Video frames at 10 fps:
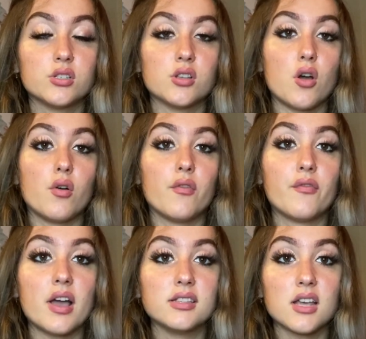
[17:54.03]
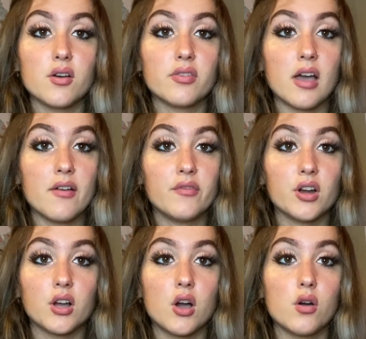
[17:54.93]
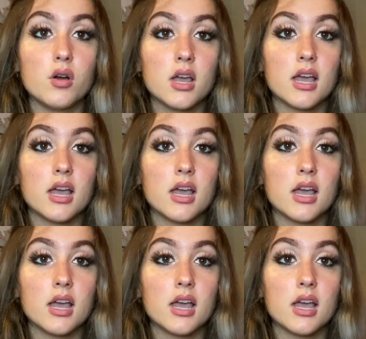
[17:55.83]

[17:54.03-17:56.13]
So find out that, Virgo,